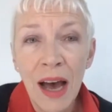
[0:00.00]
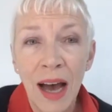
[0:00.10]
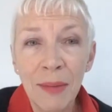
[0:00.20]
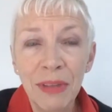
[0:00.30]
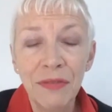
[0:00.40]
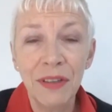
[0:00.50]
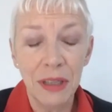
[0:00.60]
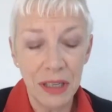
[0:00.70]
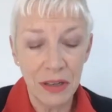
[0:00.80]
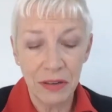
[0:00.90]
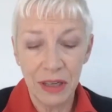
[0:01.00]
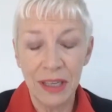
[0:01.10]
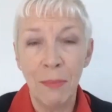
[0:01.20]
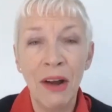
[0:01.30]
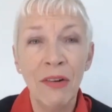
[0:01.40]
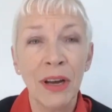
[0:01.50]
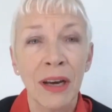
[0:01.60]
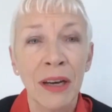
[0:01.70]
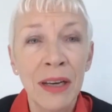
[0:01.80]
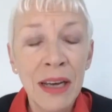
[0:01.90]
I'm living here in America,